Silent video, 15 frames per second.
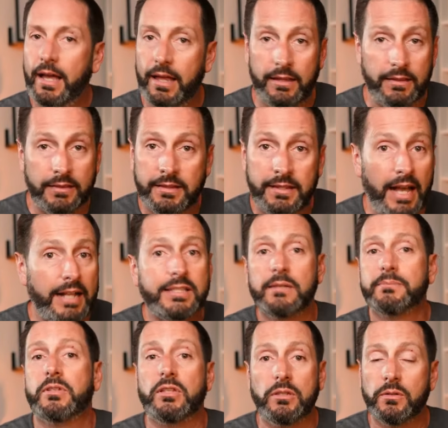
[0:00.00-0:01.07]
Eh, that's
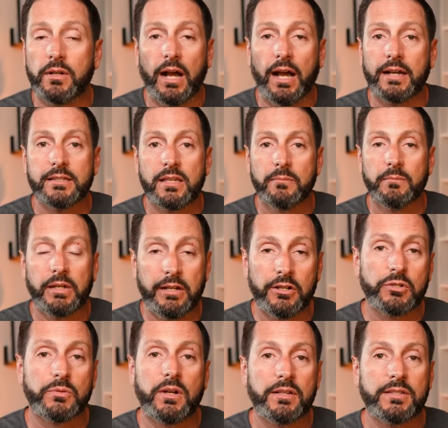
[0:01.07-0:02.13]
up to you guys. But
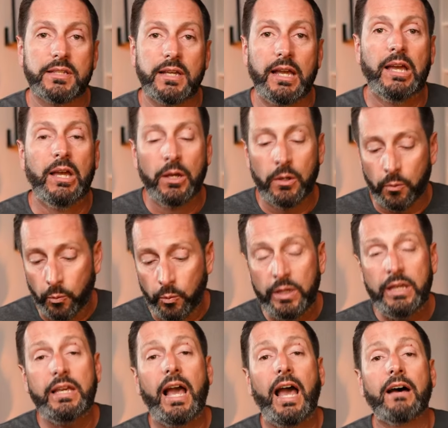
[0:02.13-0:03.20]
here's what I'll say
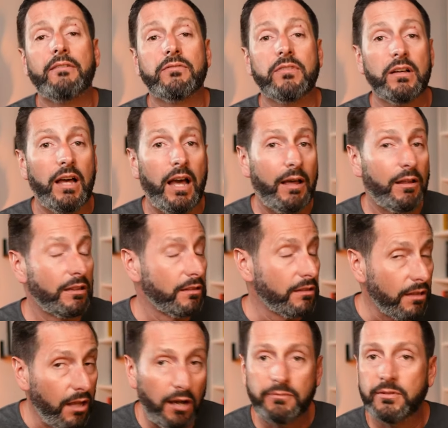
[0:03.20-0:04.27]
we have
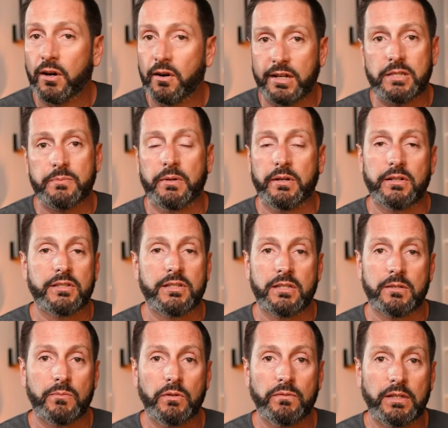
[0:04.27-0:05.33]
loved our experience
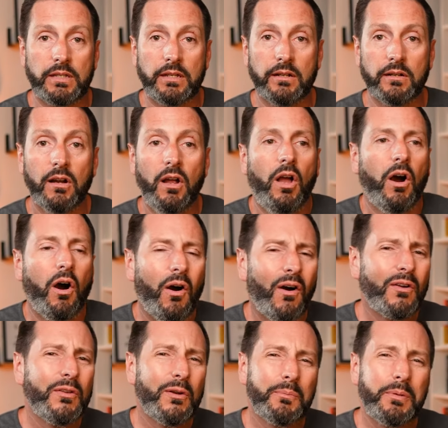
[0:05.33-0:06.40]
since moving here.
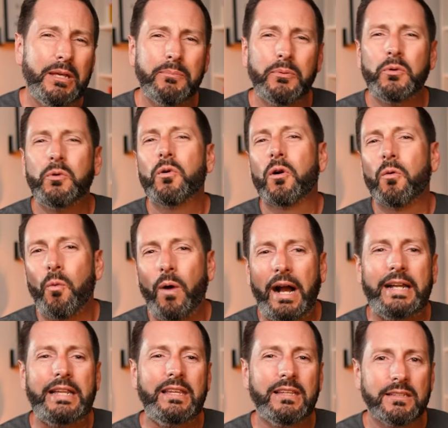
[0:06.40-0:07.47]
Are there people who are
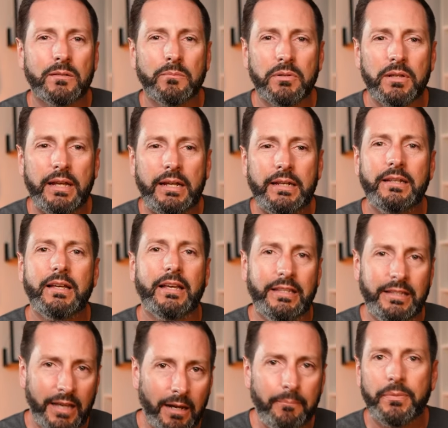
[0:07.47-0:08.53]
whiny and complain?
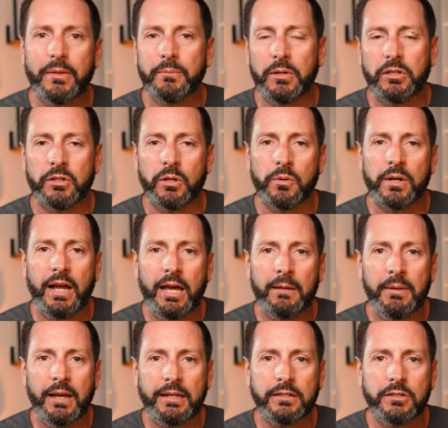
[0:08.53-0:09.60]
Yep. But you know what I
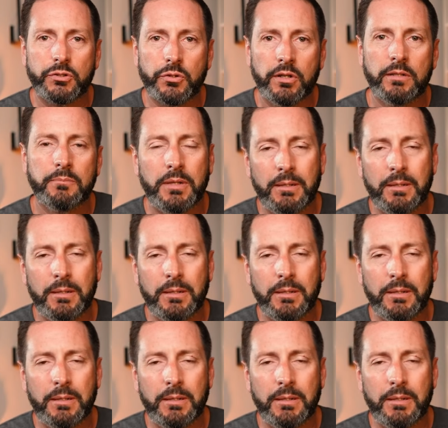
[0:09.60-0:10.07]
had back in Detroit?